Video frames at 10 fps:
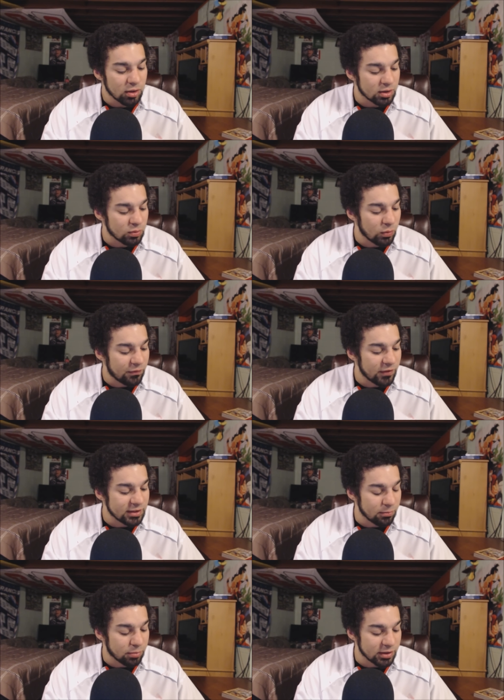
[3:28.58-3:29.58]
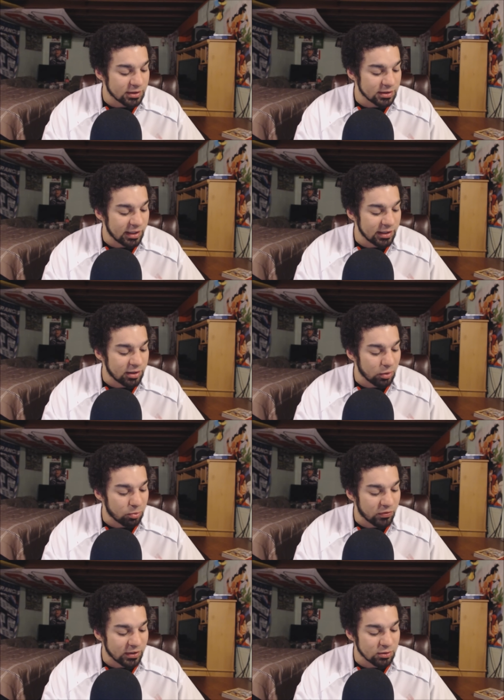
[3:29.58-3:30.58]
Her swiftness impresses Kirito, a
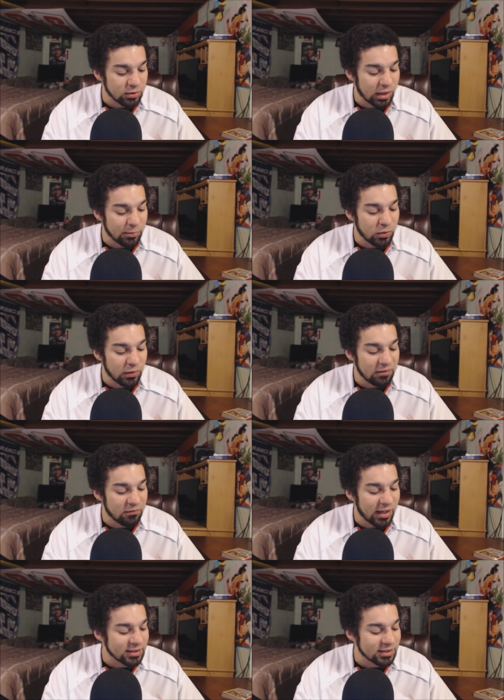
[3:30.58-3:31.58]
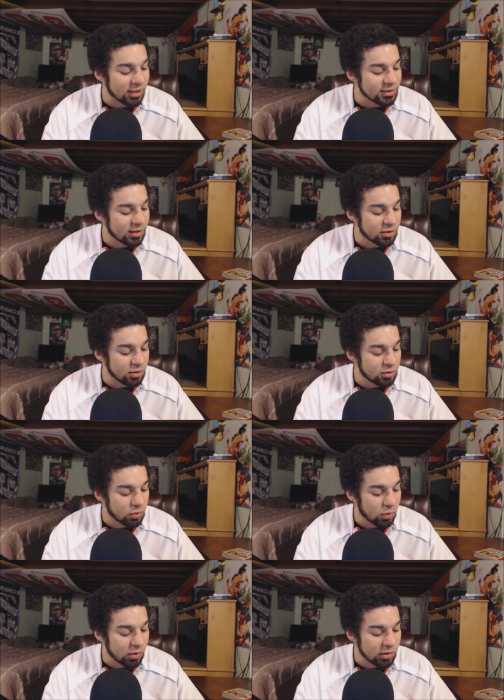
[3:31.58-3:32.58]
professional gamer who invites Asuna to
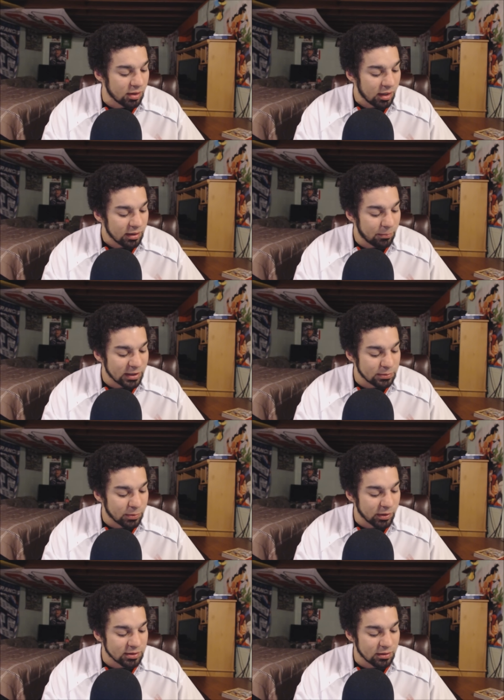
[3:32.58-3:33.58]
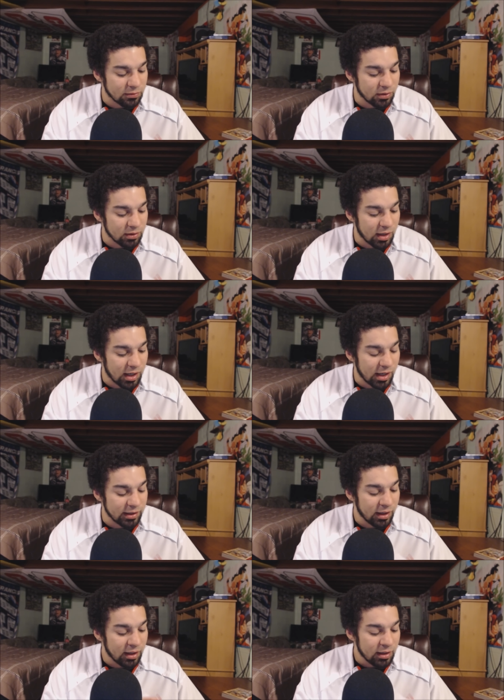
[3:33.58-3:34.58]
join the best players on the front
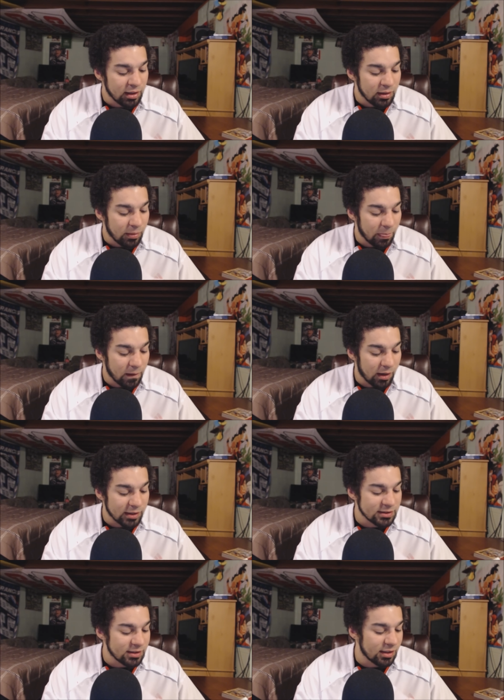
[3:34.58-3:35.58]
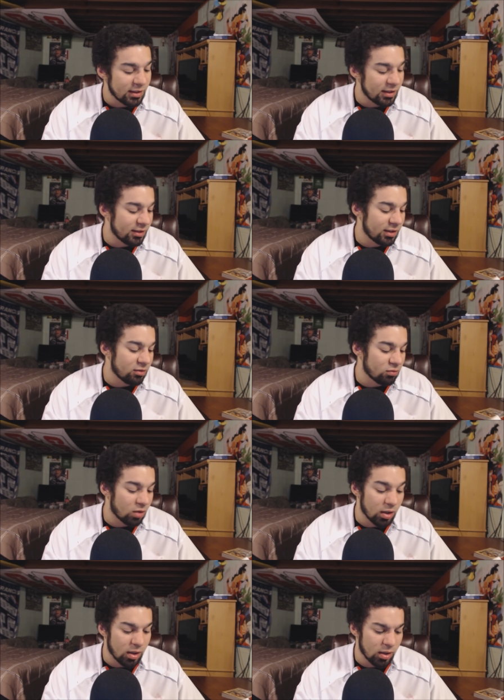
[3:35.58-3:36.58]
line. Asuna,
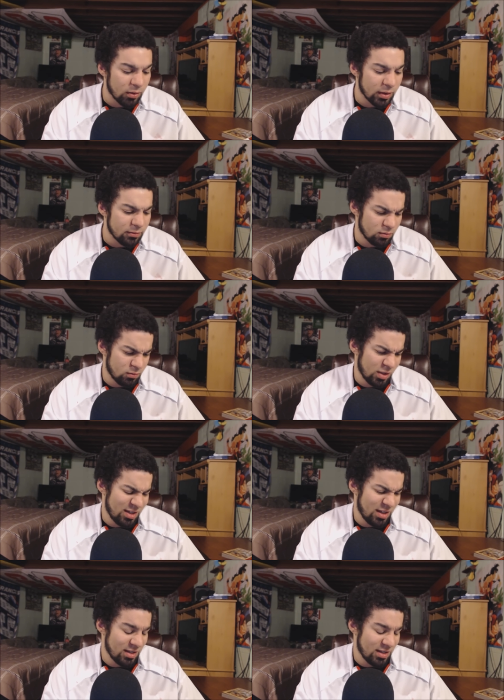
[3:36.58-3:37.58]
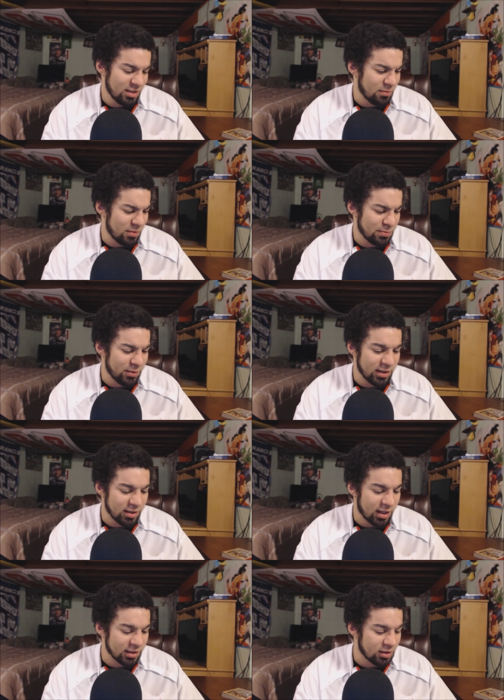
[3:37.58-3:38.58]
uh, wait, this, is a misprint?
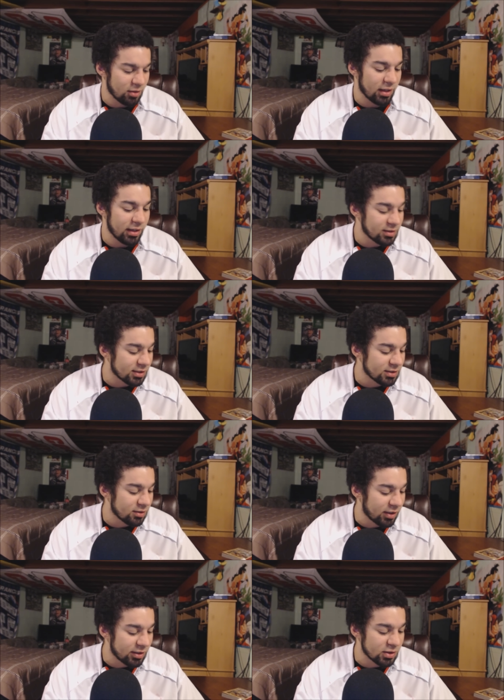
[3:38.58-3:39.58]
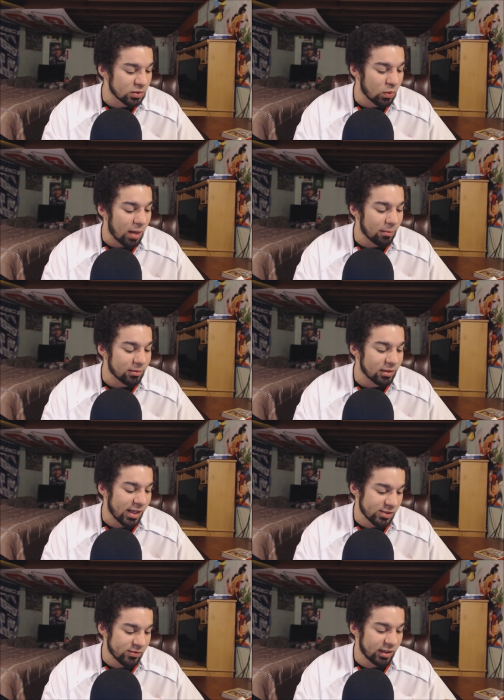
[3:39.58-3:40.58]
Is Asuna, okay, is Asuna ready to swap
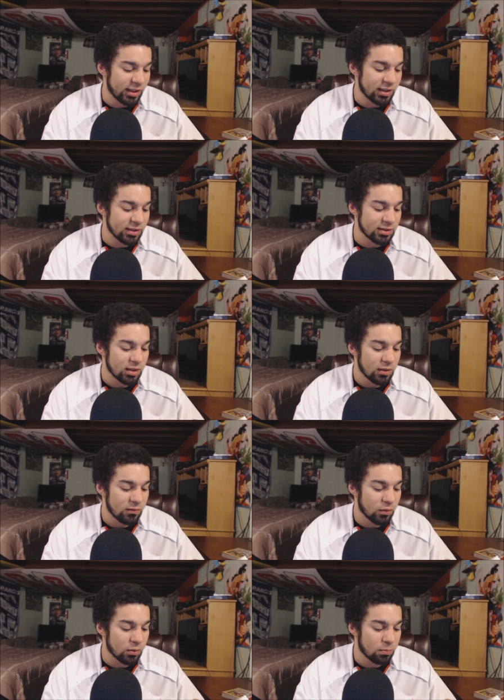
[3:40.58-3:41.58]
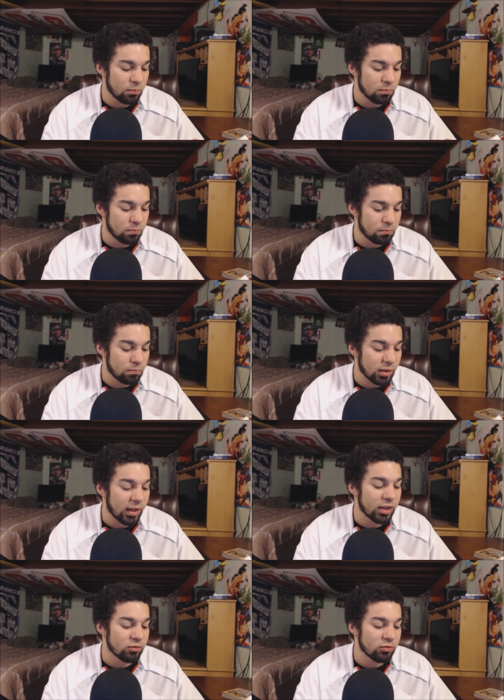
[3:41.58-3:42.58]
class rankings for
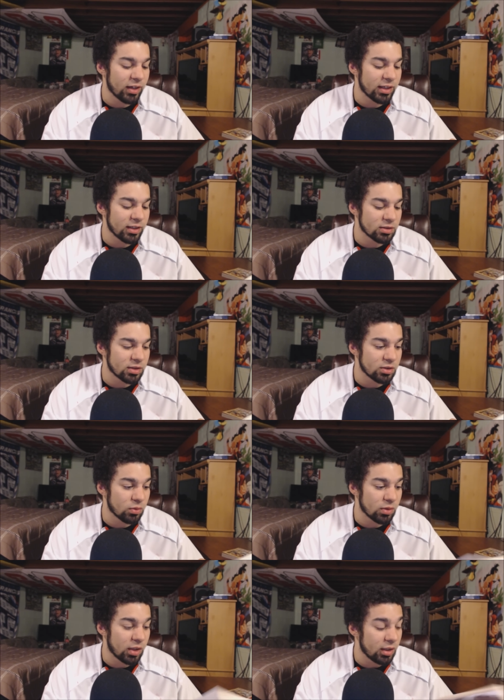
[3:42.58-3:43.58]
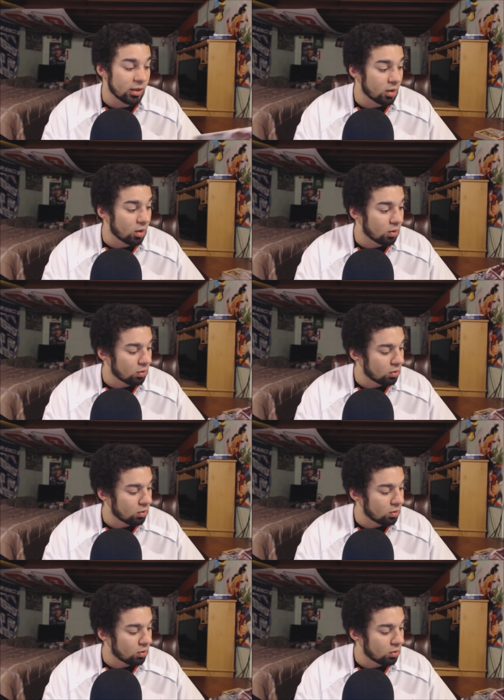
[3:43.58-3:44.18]
player rankings and join Kirito?